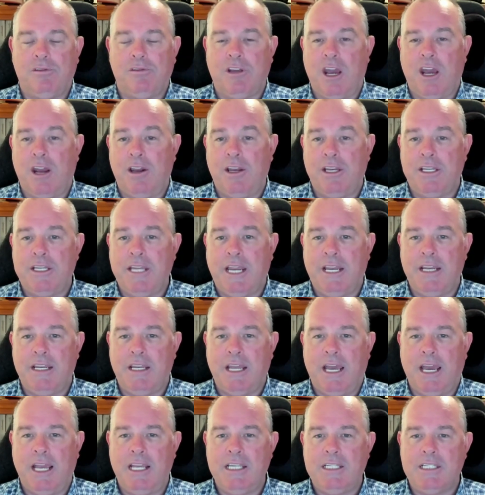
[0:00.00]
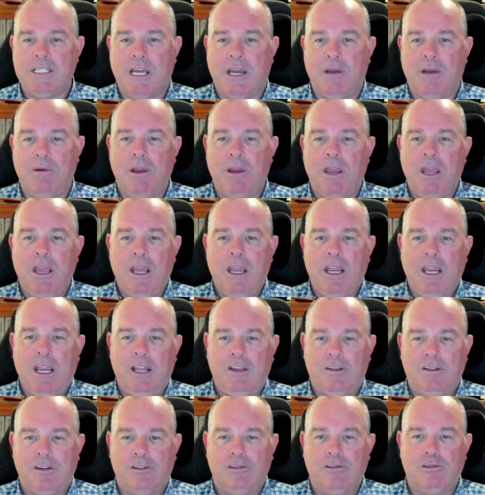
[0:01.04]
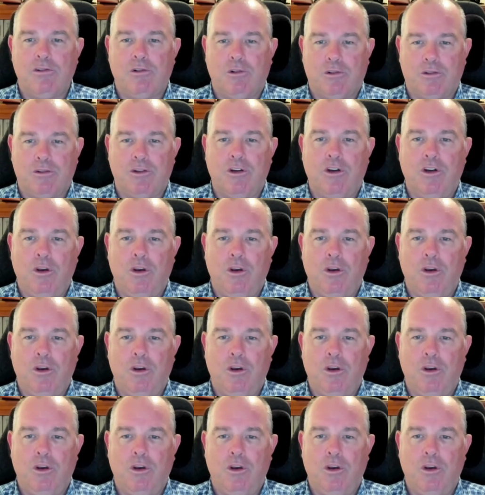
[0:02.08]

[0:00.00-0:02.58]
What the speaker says: only 10 days. So it's a short term